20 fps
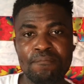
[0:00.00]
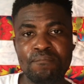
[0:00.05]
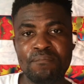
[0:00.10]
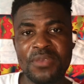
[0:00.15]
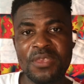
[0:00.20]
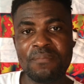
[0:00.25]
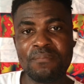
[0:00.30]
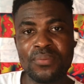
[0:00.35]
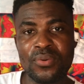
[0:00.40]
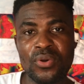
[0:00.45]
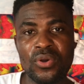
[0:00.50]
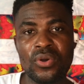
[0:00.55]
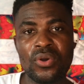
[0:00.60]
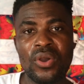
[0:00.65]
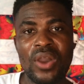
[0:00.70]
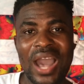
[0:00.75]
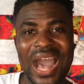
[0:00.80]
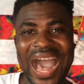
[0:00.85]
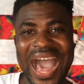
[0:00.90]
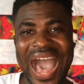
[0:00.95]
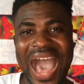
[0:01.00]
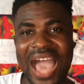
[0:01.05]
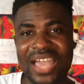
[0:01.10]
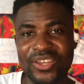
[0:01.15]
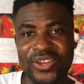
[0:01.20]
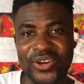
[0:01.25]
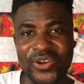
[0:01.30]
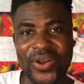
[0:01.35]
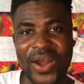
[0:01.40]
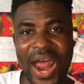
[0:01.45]
people are
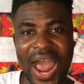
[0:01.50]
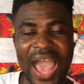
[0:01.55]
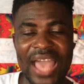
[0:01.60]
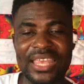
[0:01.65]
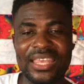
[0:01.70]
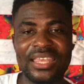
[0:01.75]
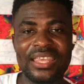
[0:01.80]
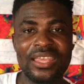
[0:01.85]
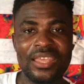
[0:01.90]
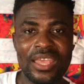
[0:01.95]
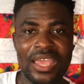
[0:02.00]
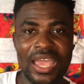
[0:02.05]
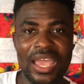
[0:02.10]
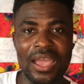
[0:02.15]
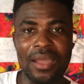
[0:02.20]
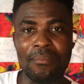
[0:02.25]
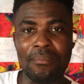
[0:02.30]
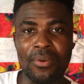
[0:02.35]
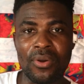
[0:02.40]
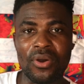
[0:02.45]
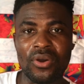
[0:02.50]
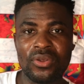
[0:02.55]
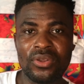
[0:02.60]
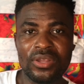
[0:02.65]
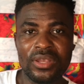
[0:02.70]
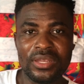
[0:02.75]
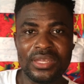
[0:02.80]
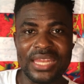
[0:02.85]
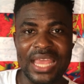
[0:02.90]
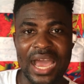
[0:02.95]
crying about
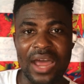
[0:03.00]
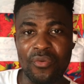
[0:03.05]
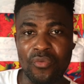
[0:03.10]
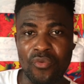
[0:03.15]
their